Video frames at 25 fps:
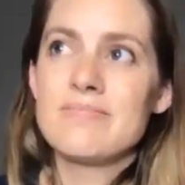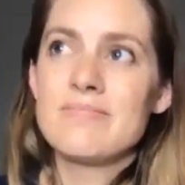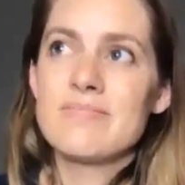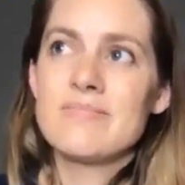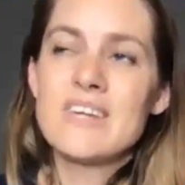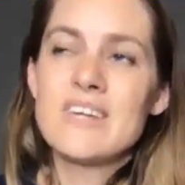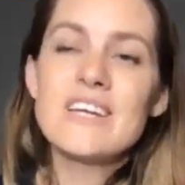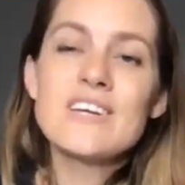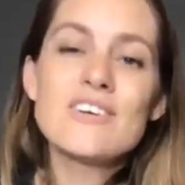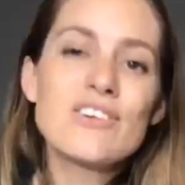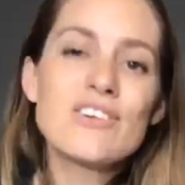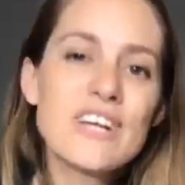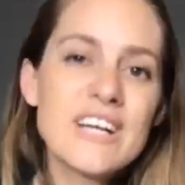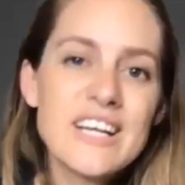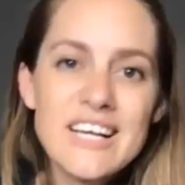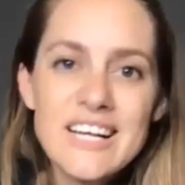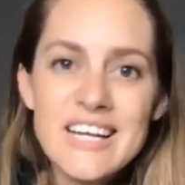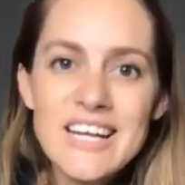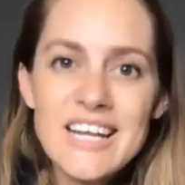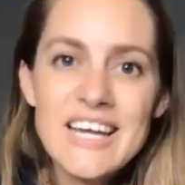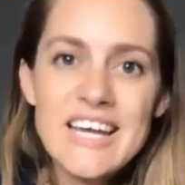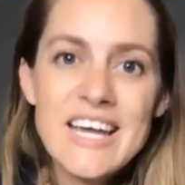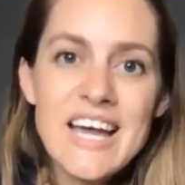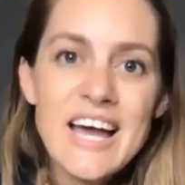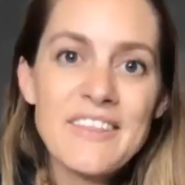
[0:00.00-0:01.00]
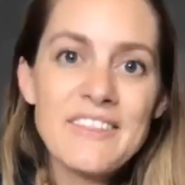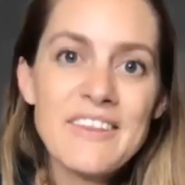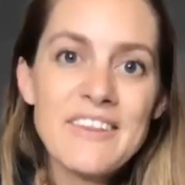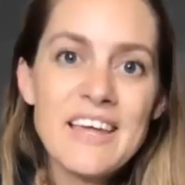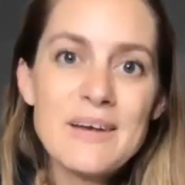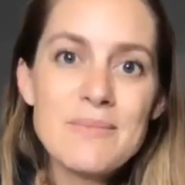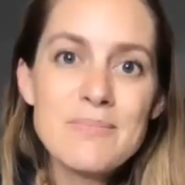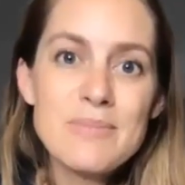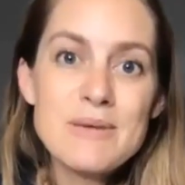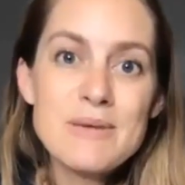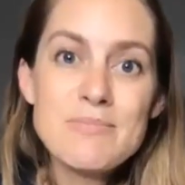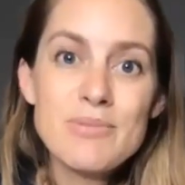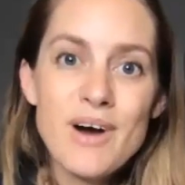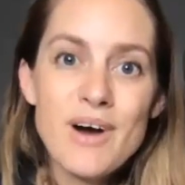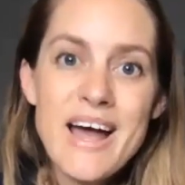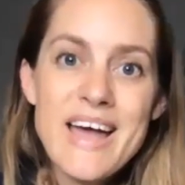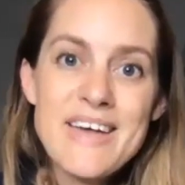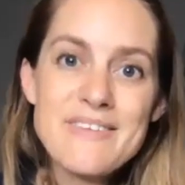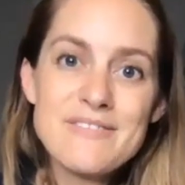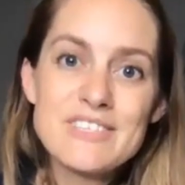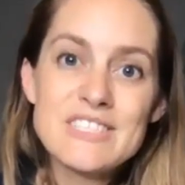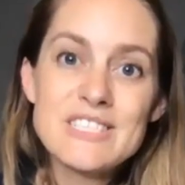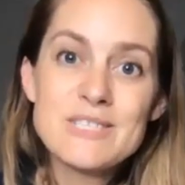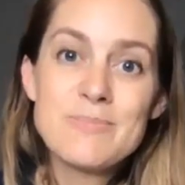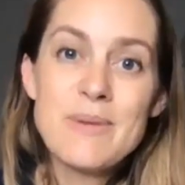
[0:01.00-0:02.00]
think critically and then be
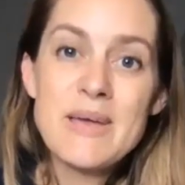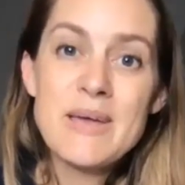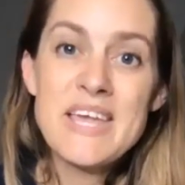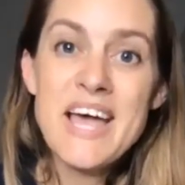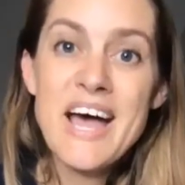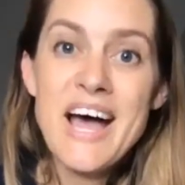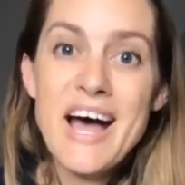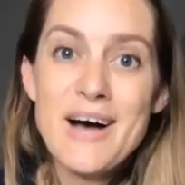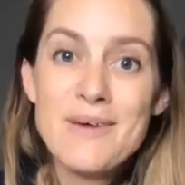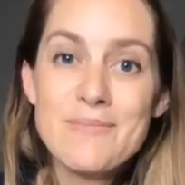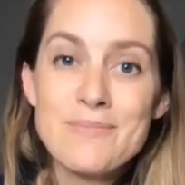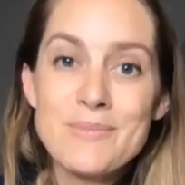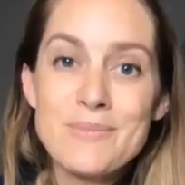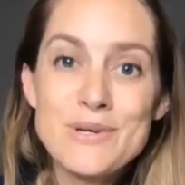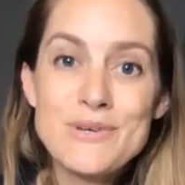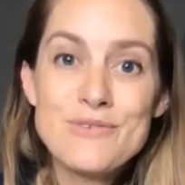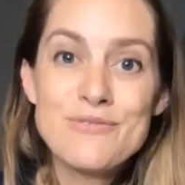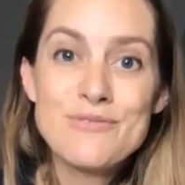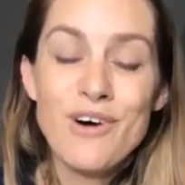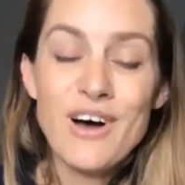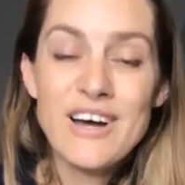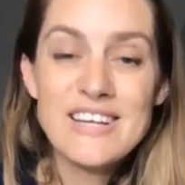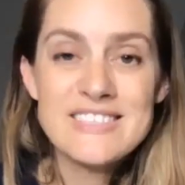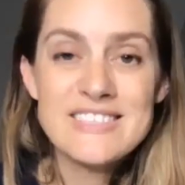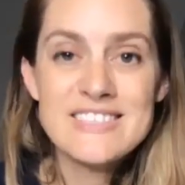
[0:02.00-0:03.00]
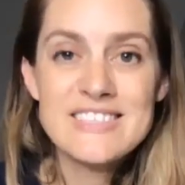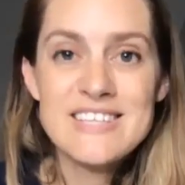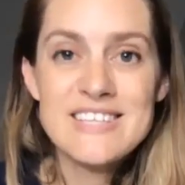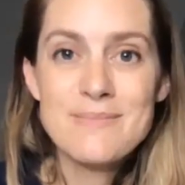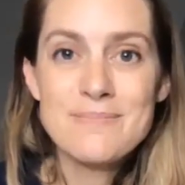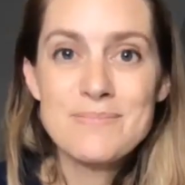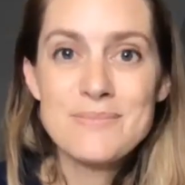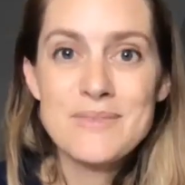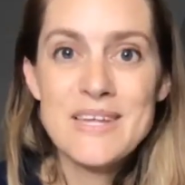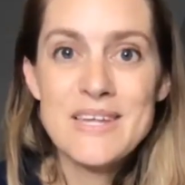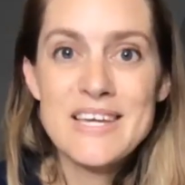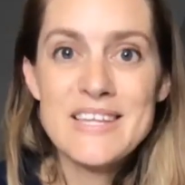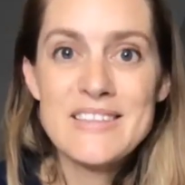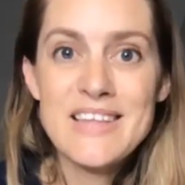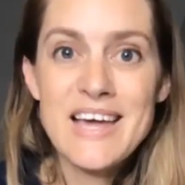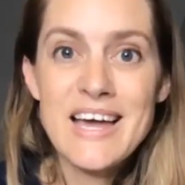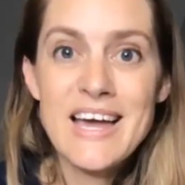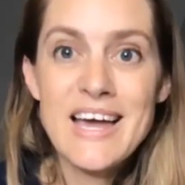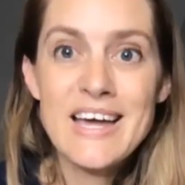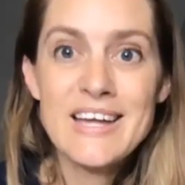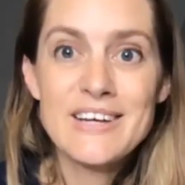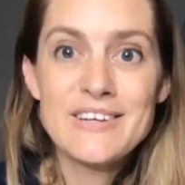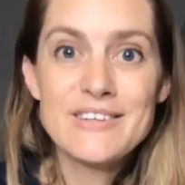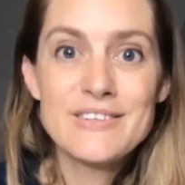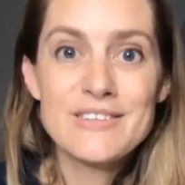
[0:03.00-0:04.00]
brave and speak up when you find something
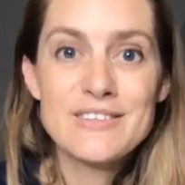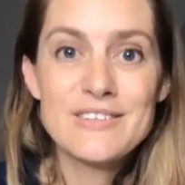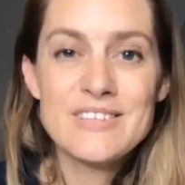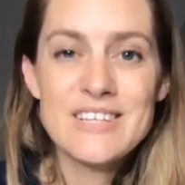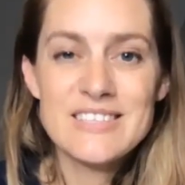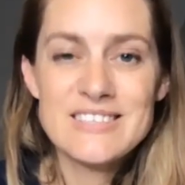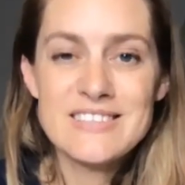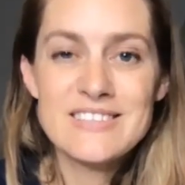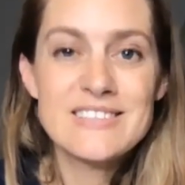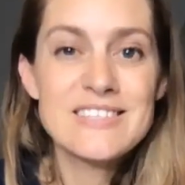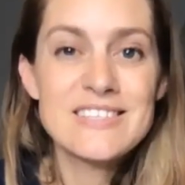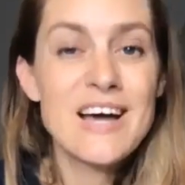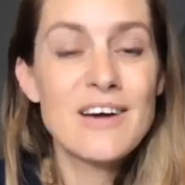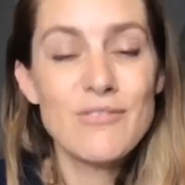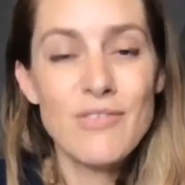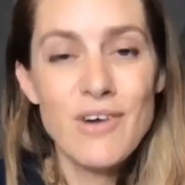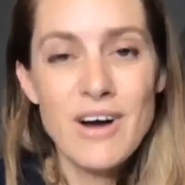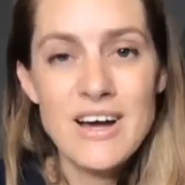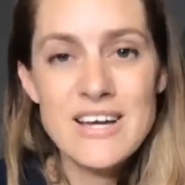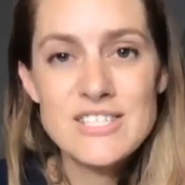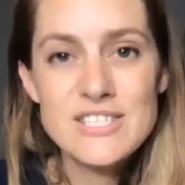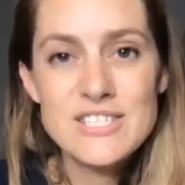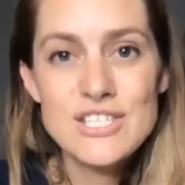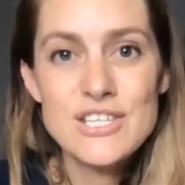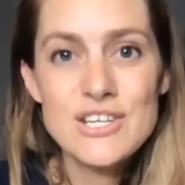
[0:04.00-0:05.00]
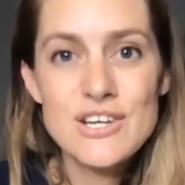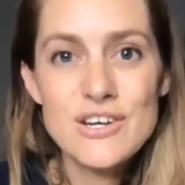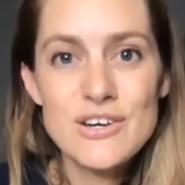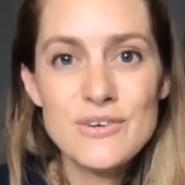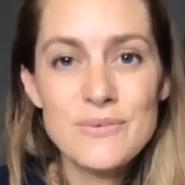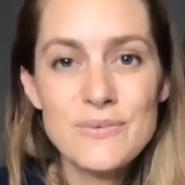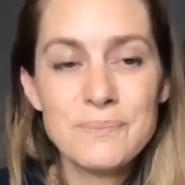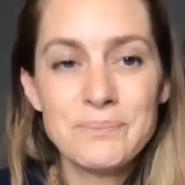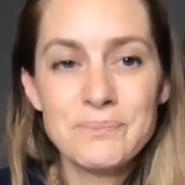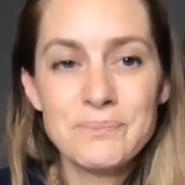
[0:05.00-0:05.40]
that doesn't sound right to you.